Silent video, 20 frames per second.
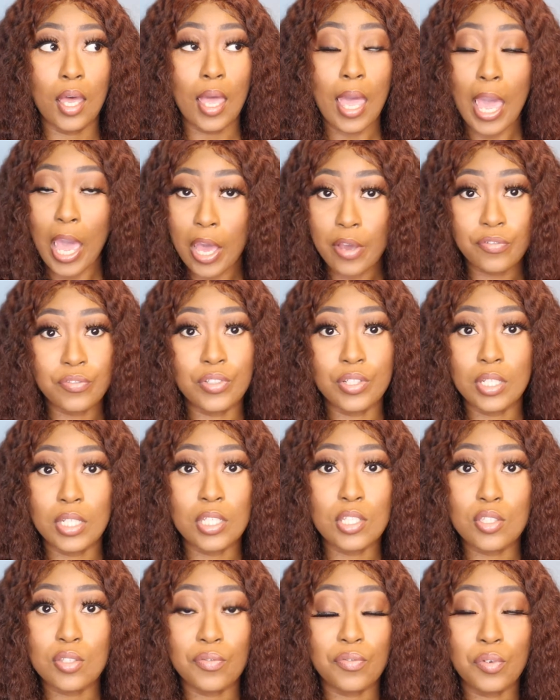After the
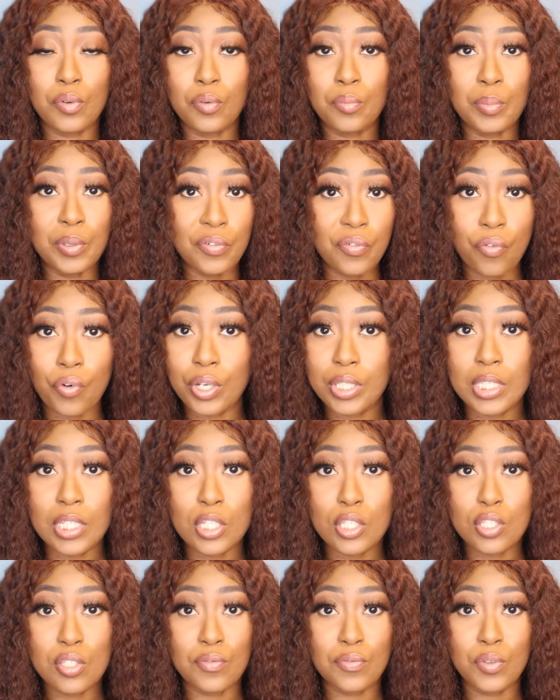interview, before the
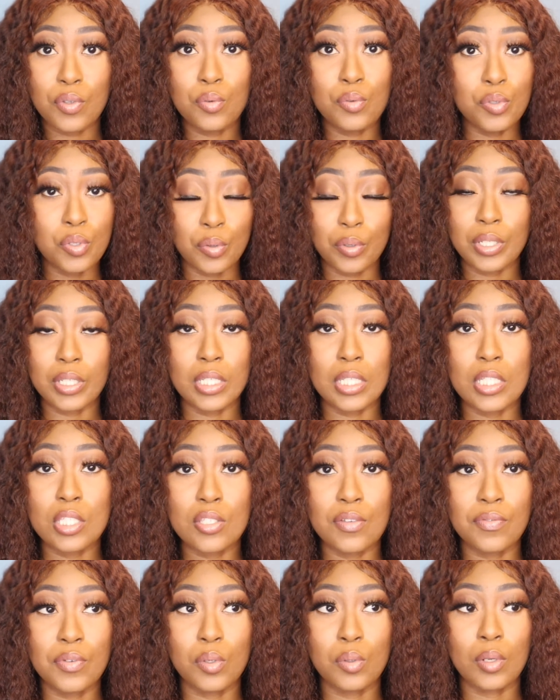interview, during the
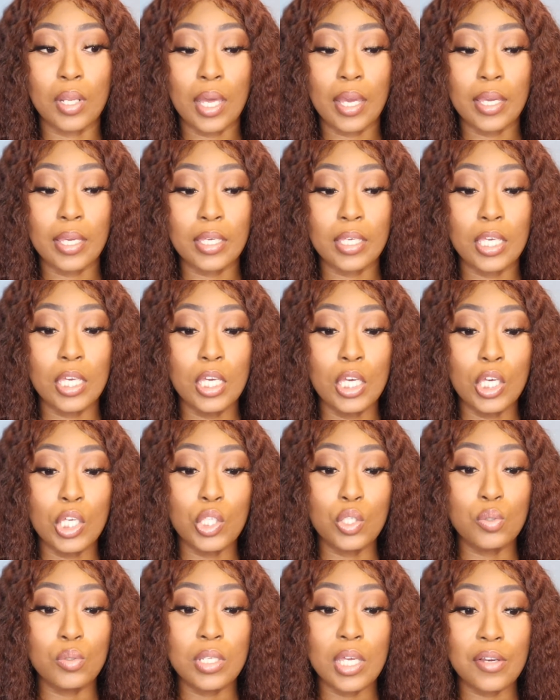interview, like,
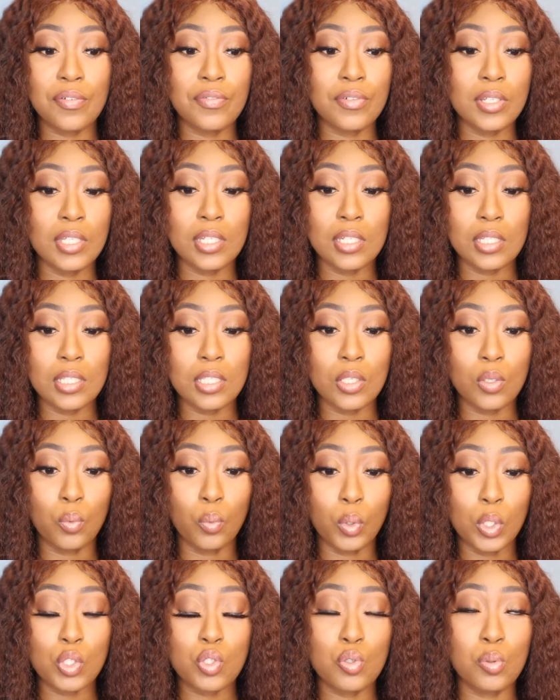you definitely
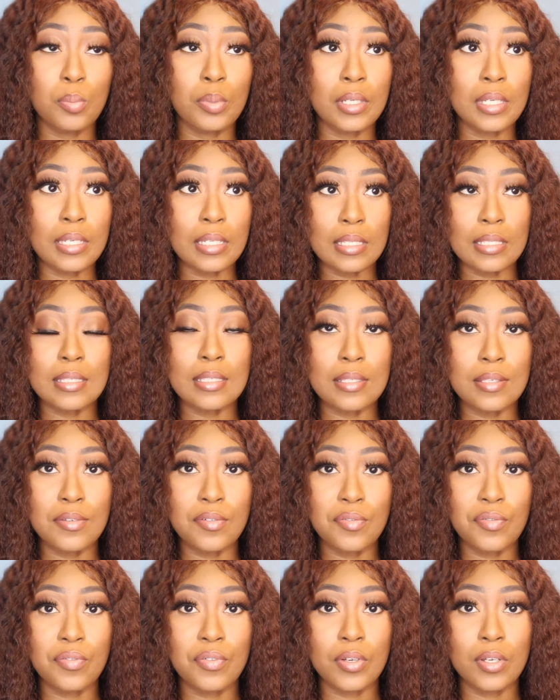want to
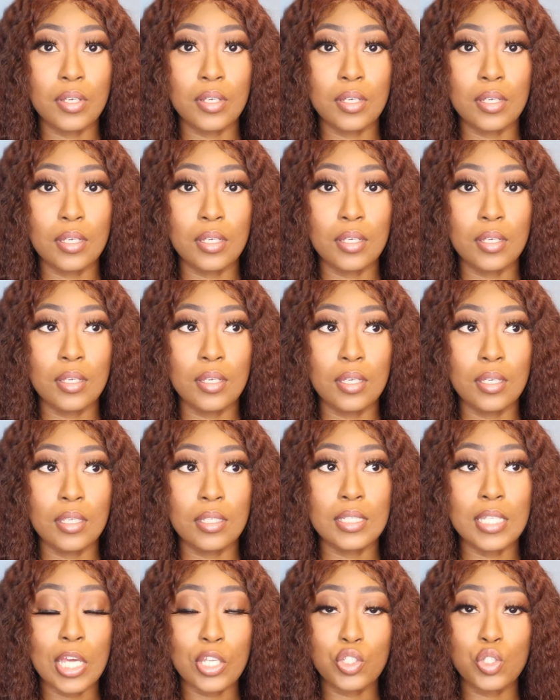believe
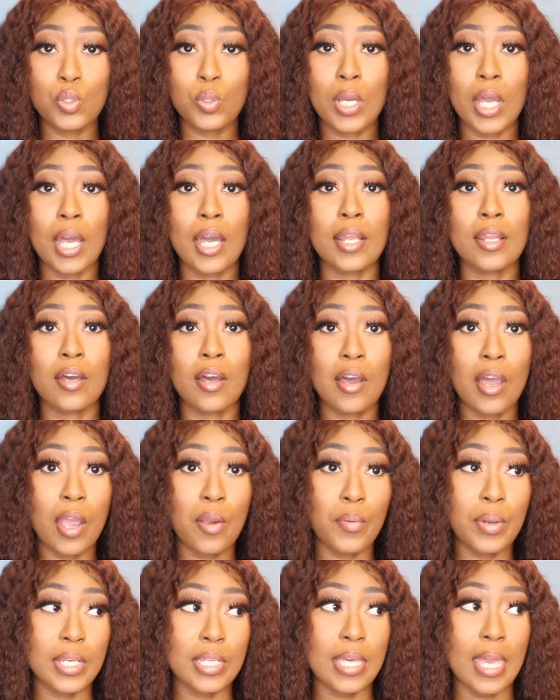that you kind of
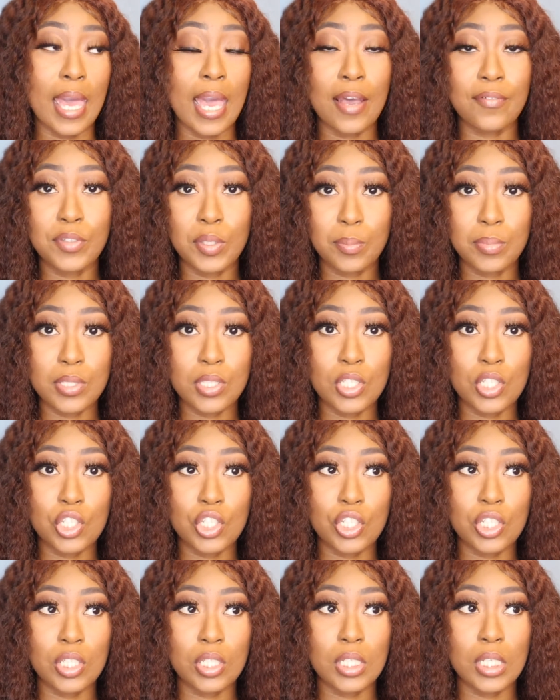already have the
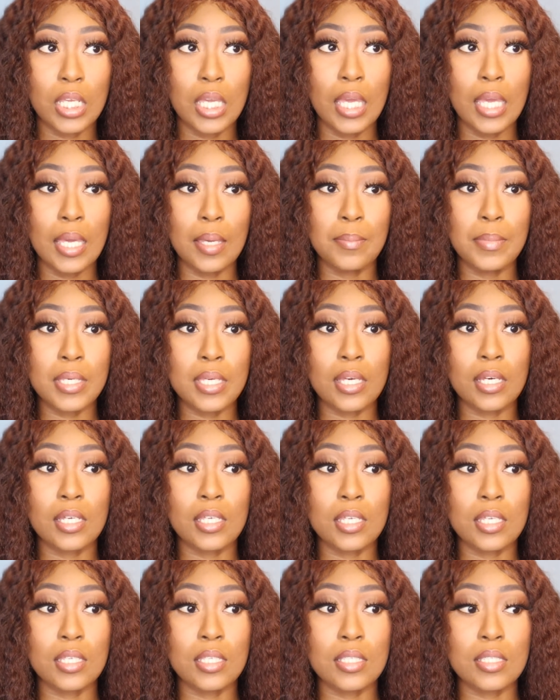position,
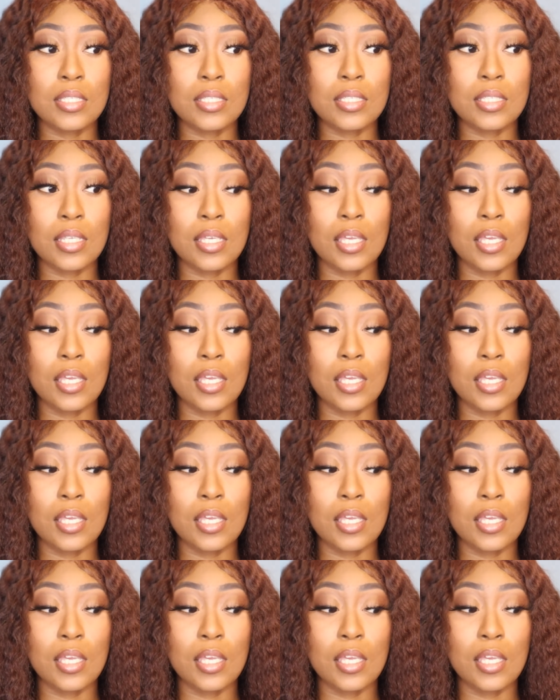because